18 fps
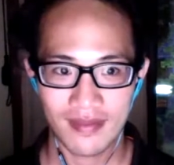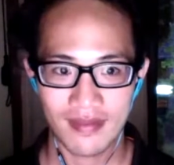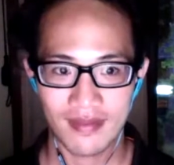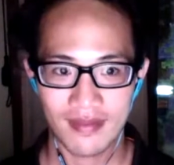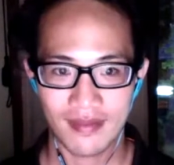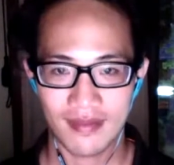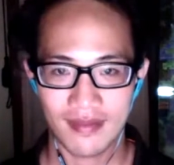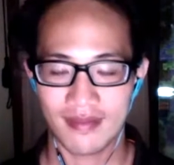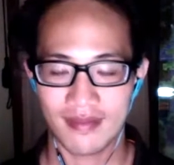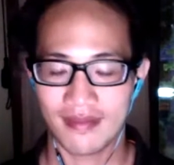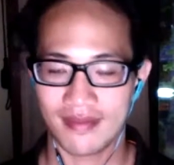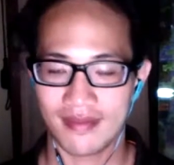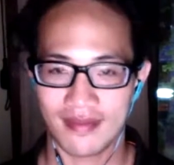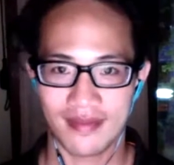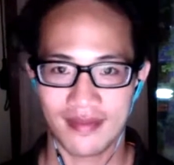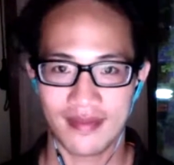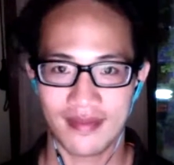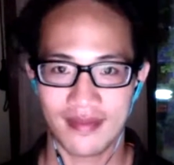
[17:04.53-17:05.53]
I'll
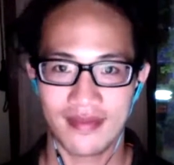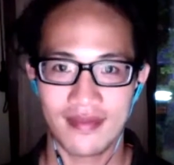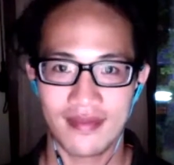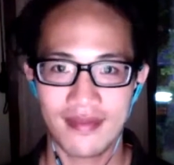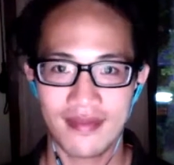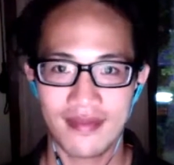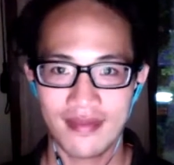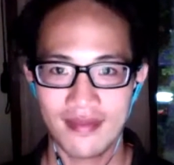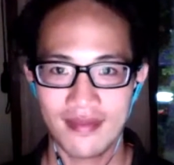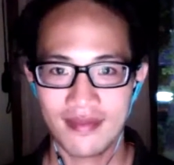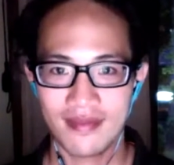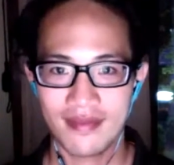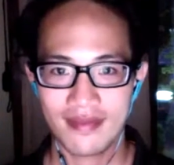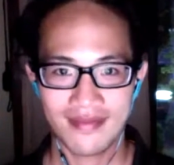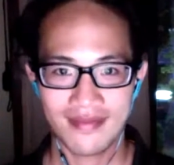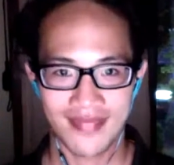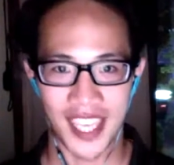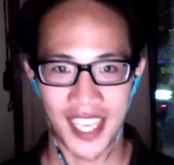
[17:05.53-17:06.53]
catch you later.
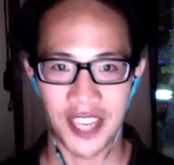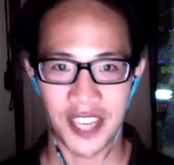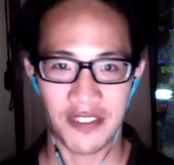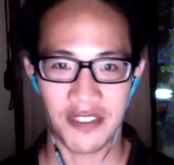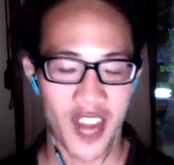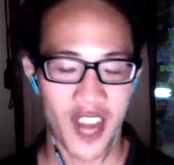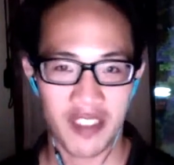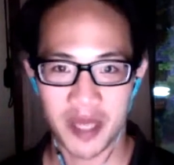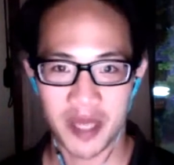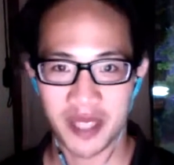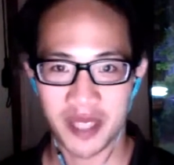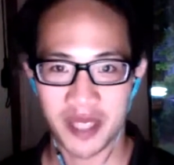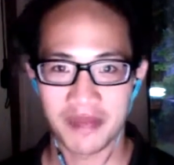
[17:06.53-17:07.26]
Thank you for having me.